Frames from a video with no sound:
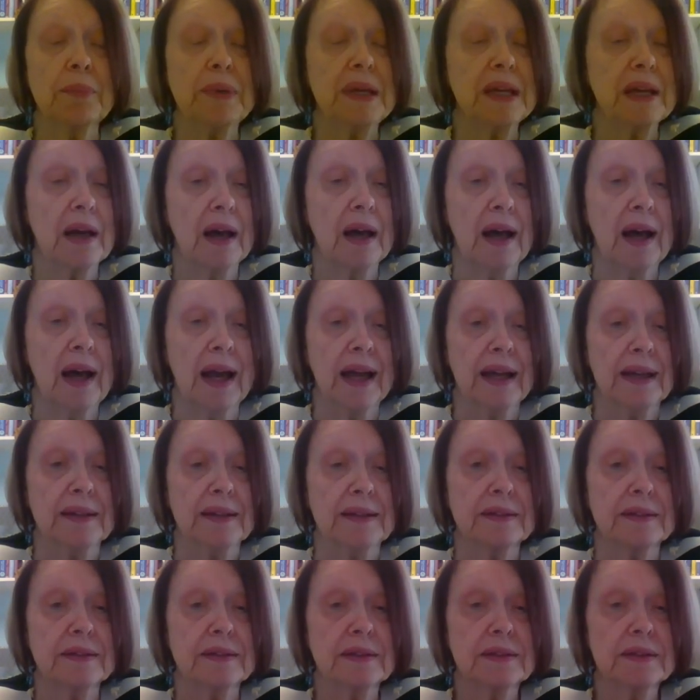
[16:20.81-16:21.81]
be
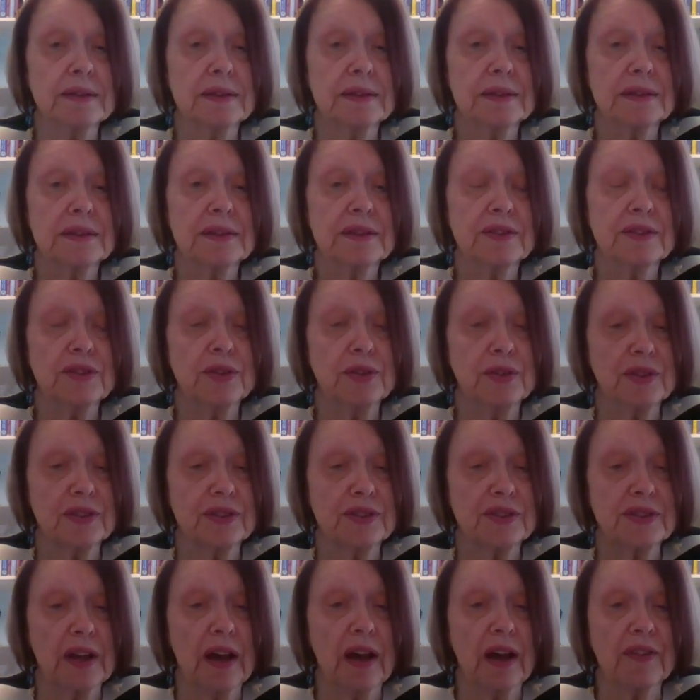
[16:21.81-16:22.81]
kind to
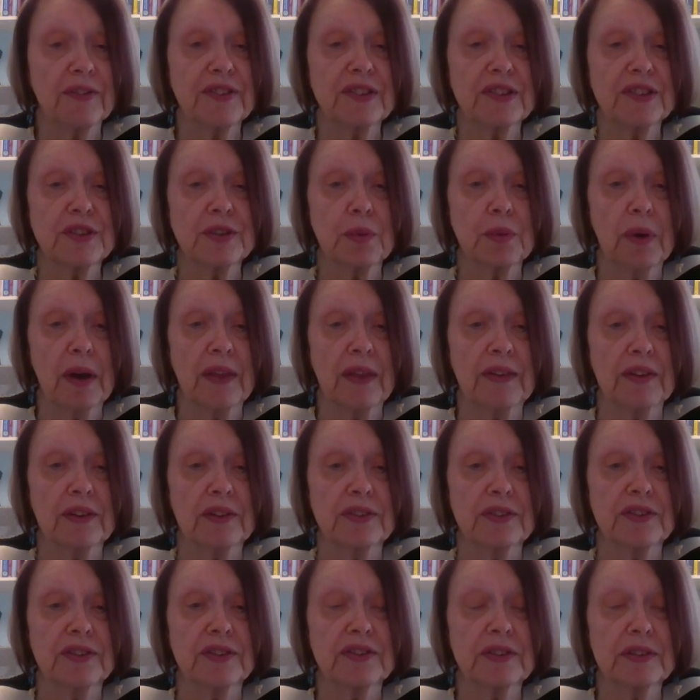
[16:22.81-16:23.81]
yourself and to
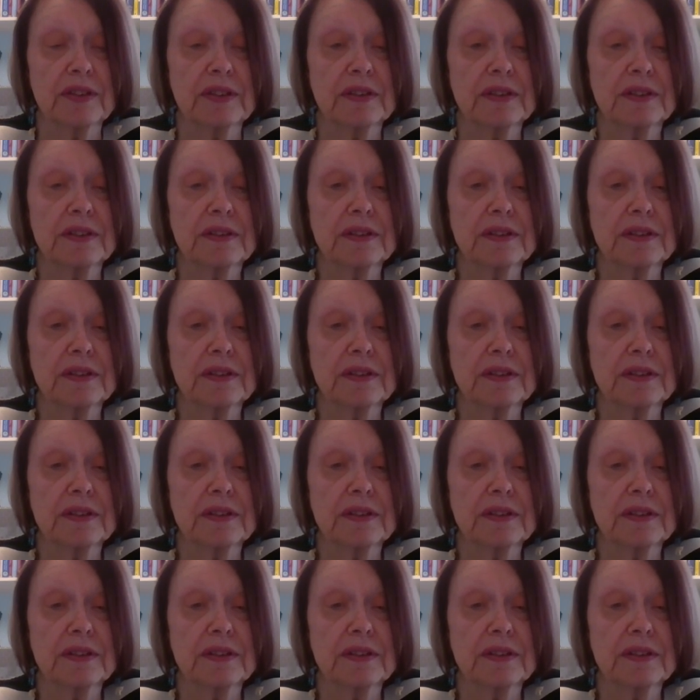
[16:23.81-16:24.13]
others.